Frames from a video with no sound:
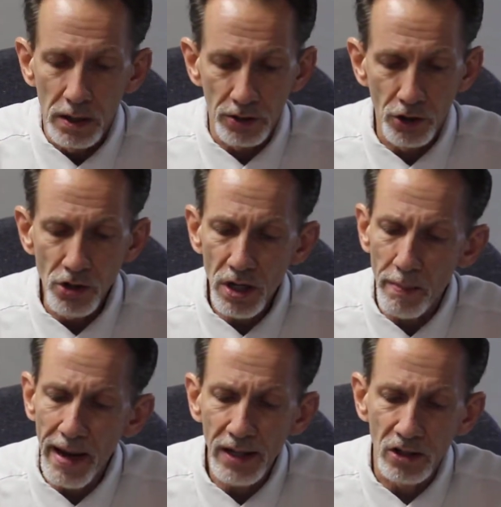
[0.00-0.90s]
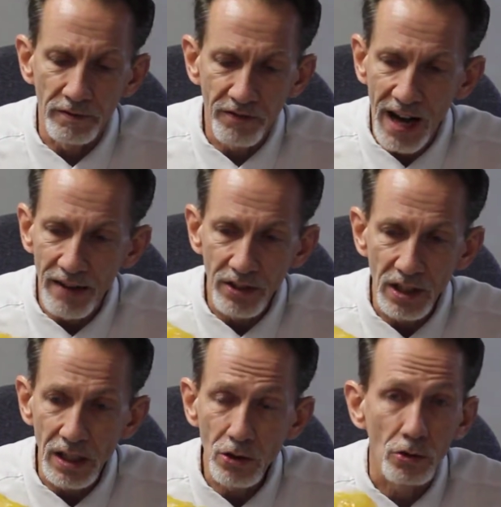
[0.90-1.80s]
So you can imagine 5 of
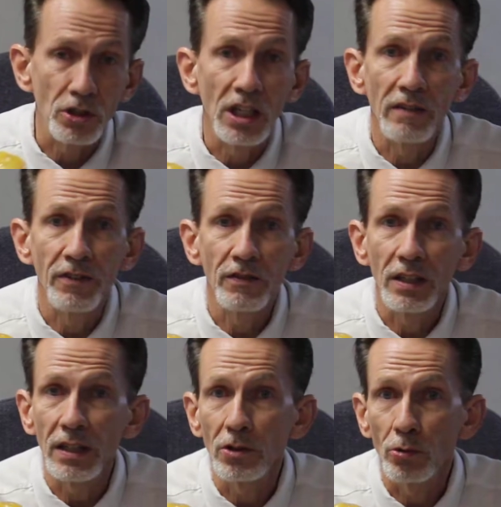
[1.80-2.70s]
these, or 10, 15,